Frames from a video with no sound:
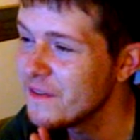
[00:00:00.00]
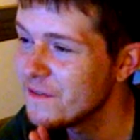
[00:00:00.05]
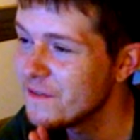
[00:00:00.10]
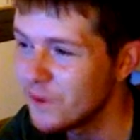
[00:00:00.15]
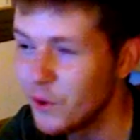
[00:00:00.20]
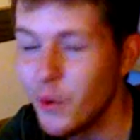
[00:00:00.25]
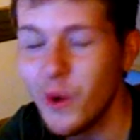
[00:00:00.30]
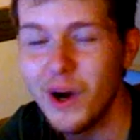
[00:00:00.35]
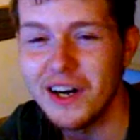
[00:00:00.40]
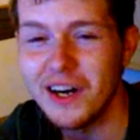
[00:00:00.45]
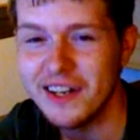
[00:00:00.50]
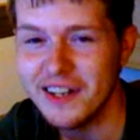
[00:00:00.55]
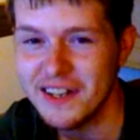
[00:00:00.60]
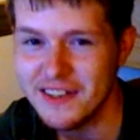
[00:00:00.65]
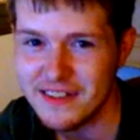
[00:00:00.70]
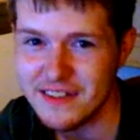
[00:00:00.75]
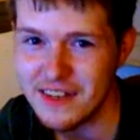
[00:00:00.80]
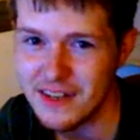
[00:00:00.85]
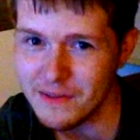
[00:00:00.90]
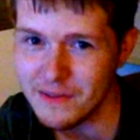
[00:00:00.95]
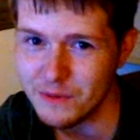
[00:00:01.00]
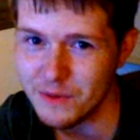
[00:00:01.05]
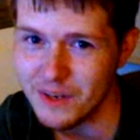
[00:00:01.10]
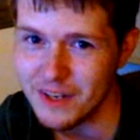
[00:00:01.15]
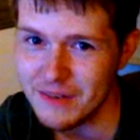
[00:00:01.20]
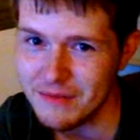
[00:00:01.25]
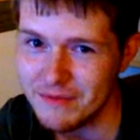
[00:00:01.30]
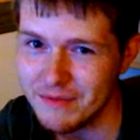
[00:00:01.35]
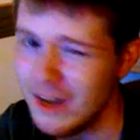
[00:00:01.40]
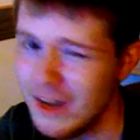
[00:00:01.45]
4 instead of
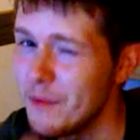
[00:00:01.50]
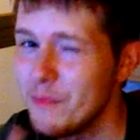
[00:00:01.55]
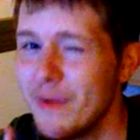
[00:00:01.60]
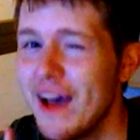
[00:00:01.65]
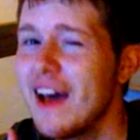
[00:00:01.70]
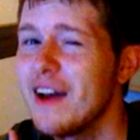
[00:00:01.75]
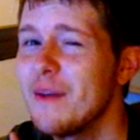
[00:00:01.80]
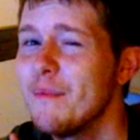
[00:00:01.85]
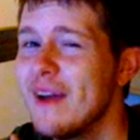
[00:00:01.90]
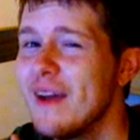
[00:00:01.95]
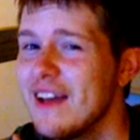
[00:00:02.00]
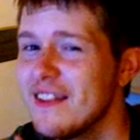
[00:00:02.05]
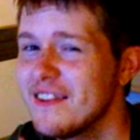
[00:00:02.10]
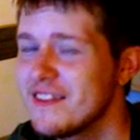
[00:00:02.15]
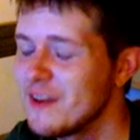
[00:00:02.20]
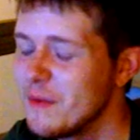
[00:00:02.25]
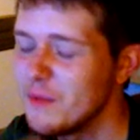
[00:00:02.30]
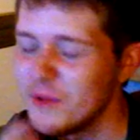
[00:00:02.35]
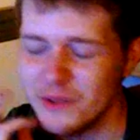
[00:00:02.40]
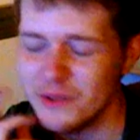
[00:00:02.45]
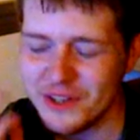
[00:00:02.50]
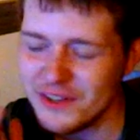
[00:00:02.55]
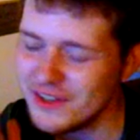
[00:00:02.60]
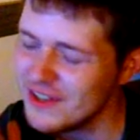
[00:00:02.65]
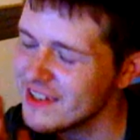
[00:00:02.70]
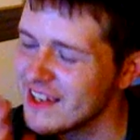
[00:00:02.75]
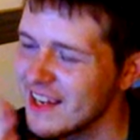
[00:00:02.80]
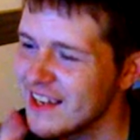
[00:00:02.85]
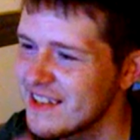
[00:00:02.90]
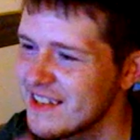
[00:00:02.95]
1. I'm bad at maths, I'm only
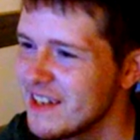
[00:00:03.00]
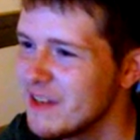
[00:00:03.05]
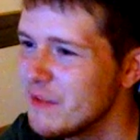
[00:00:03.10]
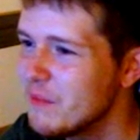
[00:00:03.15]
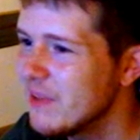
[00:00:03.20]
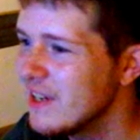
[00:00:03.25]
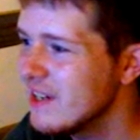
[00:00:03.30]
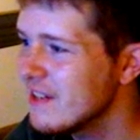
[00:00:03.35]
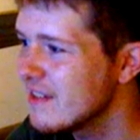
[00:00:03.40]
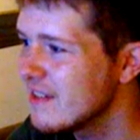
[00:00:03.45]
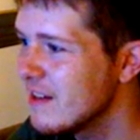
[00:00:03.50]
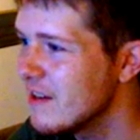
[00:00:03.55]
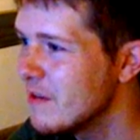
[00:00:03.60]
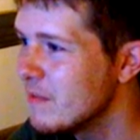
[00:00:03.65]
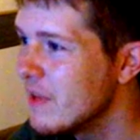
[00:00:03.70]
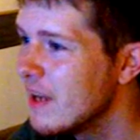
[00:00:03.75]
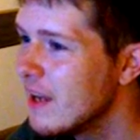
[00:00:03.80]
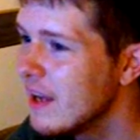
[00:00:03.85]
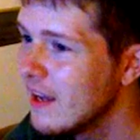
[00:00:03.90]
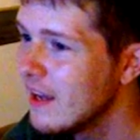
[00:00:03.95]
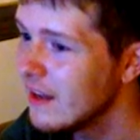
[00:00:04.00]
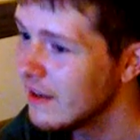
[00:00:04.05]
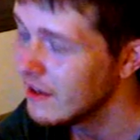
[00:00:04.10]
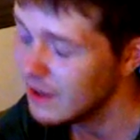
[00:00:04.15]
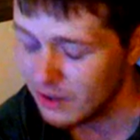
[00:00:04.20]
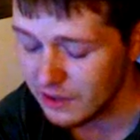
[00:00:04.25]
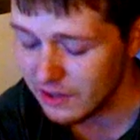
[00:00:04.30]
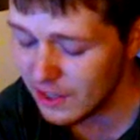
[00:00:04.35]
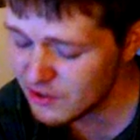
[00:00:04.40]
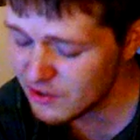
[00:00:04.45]
just guessing, but
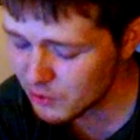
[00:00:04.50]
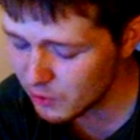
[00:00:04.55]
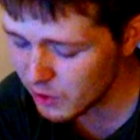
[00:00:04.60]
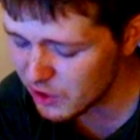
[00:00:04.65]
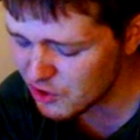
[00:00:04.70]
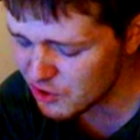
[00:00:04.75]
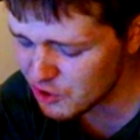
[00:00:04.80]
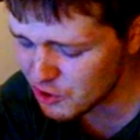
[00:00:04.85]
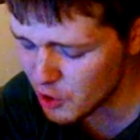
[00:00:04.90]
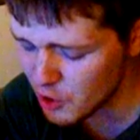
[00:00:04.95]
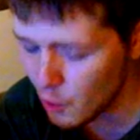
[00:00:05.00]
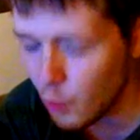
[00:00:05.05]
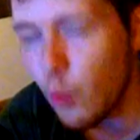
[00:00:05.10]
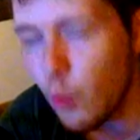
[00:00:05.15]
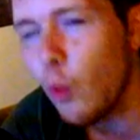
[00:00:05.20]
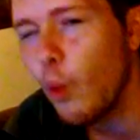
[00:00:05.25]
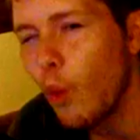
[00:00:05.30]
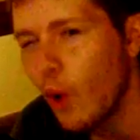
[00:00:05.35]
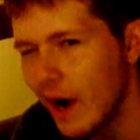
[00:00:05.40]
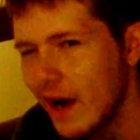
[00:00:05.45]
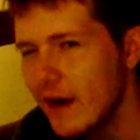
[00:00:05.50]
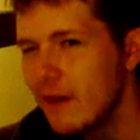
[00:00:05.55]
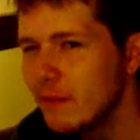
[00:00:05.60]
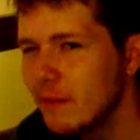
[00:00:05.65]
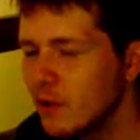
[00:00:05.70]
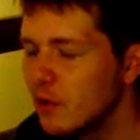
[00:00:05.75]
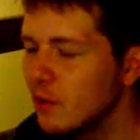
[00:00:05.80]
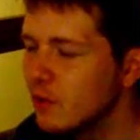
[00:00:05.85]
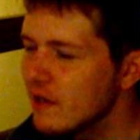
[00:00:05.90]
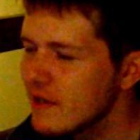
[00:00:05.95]
let's just go one
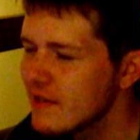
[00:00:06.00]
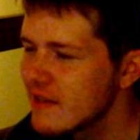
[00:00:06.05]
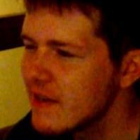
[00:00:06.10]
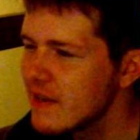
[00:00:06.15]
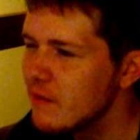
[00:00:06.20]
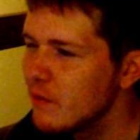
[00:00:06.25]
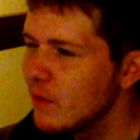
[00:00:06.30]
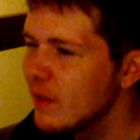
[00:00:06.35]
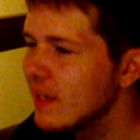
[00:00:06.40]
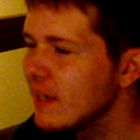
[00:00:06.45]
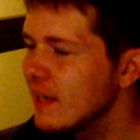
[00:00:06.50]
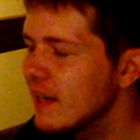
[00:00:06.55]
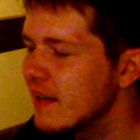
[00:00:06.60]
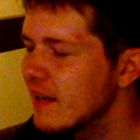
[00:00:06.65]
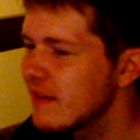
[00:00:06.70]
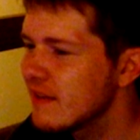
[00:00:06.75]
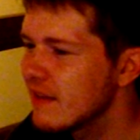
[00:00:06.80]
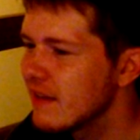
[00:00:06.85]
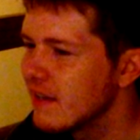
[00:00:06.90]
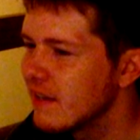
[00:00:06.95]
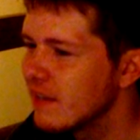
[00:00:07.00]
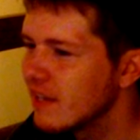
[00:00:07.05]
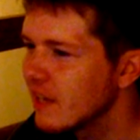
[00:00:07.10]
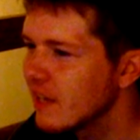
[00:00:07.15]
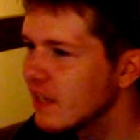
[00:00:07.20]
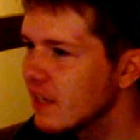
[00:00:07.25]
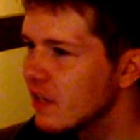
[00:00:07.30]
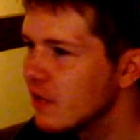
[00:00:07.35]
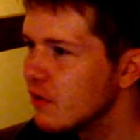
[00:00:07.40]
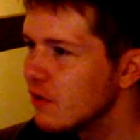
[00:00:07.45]
more. Let's see if we can get
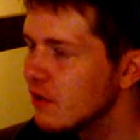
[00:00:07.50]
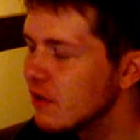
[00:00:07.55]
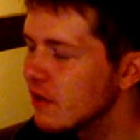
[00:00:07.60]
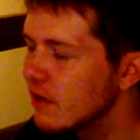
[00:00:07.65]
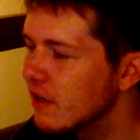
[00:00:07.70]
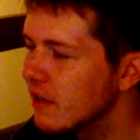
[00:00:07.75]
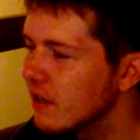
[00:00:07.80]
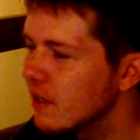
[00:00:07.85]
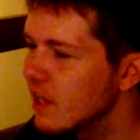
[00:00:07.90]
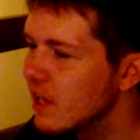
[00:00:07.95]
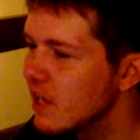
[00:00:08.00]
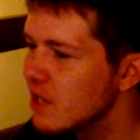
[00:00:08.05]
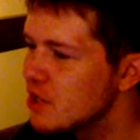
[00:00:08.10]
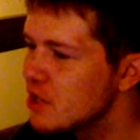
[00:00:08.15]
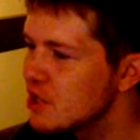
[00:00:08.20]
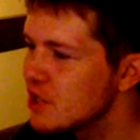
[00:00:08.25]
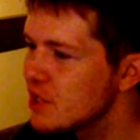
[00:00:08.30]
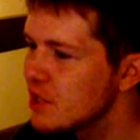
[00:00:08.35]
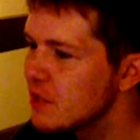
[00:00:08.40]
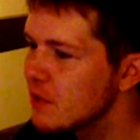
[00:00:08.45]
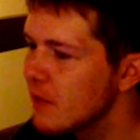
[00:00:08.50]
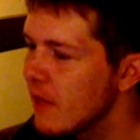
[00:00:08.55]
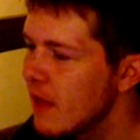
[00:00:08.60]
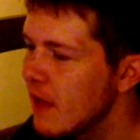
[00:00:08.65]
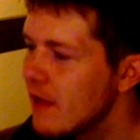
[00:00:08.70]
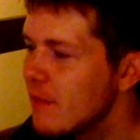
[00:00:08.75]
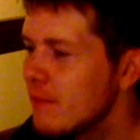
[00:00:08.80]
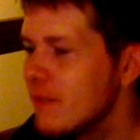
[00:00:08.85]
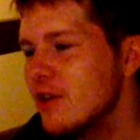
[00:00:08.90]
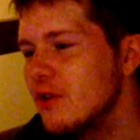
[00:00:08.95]
lucky on the large here.
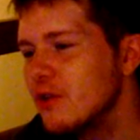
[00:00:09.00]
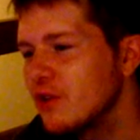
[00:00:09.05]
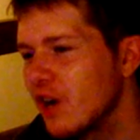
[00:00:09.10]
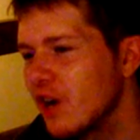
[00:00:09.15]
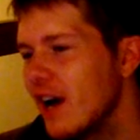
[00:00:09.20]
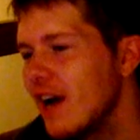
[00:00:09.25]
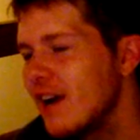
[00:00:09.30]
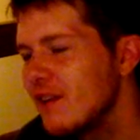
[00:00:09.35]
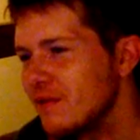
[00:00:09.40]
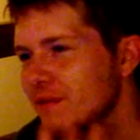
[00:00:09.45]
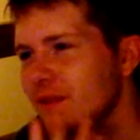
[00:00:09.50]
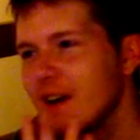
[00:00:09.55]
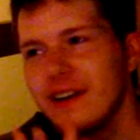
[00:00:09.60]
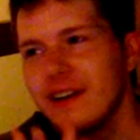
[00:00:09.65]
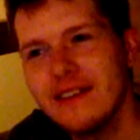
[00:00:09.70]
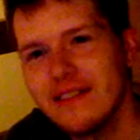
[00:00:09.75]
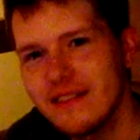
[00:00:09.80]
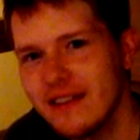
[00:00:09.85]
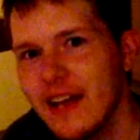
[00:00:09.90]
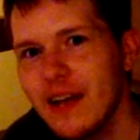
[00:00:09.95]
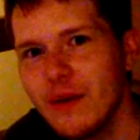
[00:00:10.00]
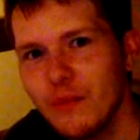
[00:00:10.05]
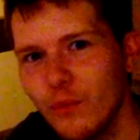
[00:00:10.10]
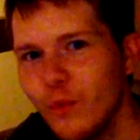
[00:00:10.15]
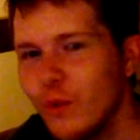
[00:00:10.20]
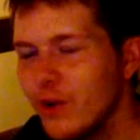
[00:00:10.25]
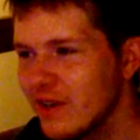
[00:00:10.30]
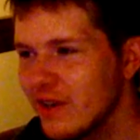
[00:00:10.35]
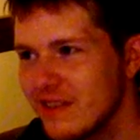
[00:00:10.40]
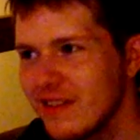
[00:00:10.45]
But you kind of understand
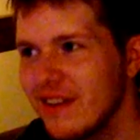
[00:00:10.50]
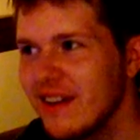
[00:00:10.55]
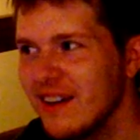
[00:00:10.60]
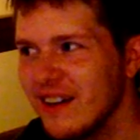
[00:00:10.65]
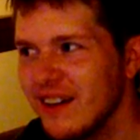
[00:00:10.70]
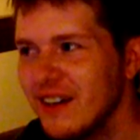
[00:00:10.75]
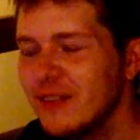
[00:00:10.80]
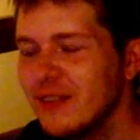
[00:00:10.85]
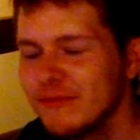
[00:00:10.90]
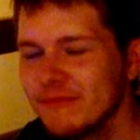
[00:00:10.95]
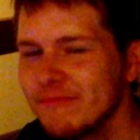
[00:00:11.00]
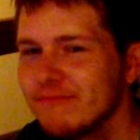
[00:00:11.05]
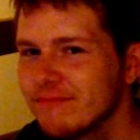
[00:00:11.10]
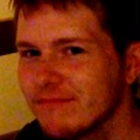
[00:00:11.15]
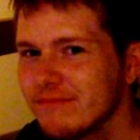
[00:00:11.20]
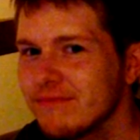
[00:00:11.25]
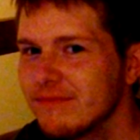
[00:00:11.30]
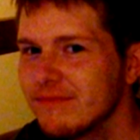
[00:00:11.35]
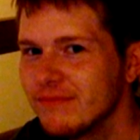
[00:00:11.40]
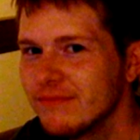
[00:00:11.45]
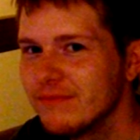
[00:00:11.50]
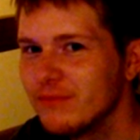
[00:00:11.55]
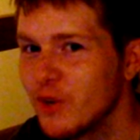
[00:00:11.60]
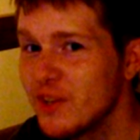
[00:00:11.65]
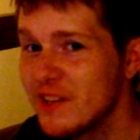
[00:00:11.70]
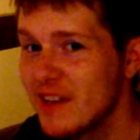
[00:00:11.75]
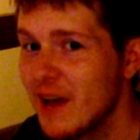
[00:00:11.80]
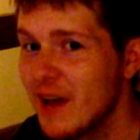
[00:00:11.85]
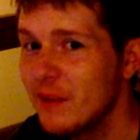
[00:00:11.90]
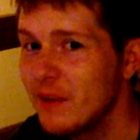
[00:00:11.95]
what's
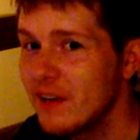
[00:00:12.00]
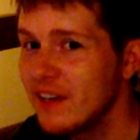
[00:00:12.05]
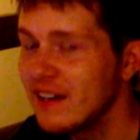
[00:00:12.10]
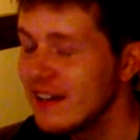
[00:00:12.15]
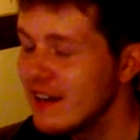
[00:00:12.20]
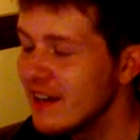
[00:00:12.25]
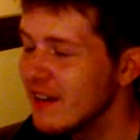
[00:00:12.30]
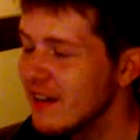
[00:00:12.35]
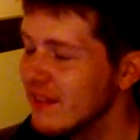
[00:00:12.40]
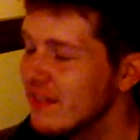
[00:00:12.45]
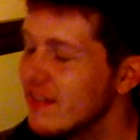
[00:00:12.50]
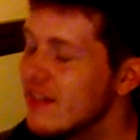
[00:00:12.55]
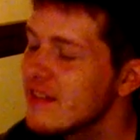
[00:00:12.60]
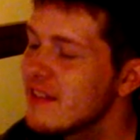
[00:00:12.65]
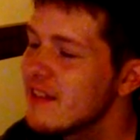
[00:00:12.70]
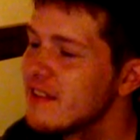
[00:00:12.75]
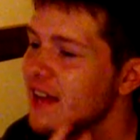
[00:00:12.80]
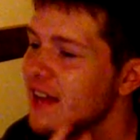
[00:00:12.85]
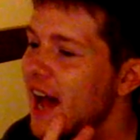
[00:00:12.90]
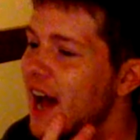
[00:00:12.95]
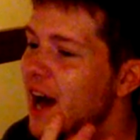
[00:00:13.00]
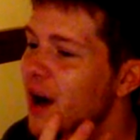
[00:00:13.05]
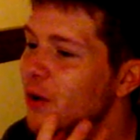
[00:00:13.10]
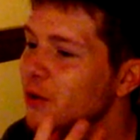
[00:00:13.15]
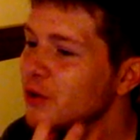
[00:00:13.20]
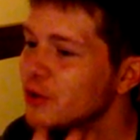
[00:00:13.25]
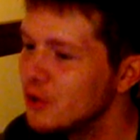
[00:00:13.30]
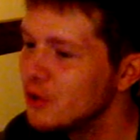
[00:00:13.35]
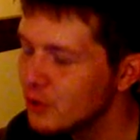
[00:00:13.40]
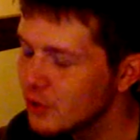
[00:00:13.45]
happening now. This is how
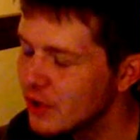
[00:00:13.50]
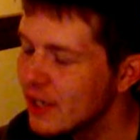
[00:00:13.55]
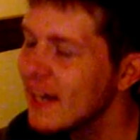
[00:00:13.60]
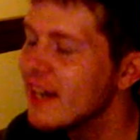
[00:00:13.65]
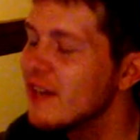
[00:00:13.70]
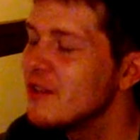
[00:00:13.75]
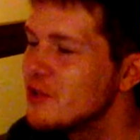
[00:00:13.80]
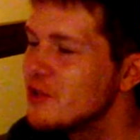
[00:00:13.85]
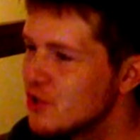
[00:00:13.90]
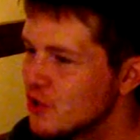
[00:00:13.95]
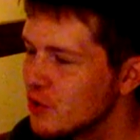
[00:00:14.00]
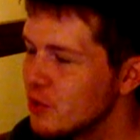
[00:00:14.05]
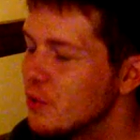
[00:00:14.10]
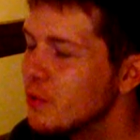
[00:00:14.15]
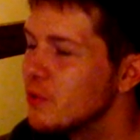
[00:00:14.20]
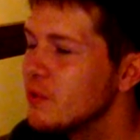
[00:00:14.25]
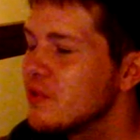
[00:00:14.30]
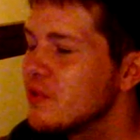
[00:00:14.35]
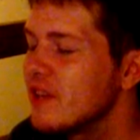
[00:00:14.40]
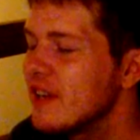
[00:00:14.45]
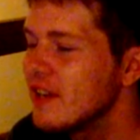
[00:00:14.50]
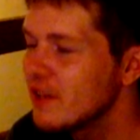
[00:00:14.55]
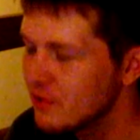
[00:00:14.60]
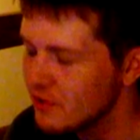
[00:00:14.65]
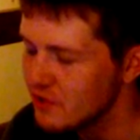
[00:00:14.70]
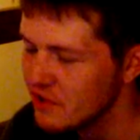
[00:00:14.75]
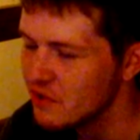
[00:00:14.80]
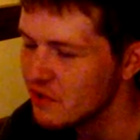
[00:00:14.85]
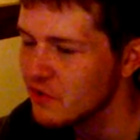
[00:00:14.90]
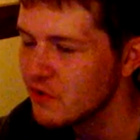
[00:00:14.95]
you get jewels and
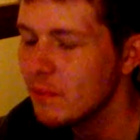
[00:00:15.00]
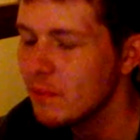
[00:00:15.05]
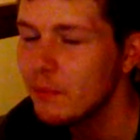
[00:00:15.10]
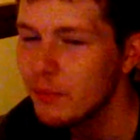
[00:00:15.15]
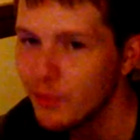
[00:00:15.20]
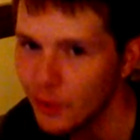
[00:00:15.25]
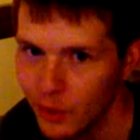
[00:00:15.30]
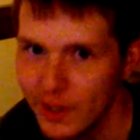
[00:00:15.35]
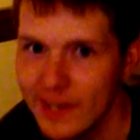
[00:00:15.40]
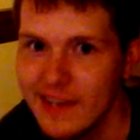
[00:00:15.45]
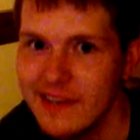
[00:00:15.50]
crystals more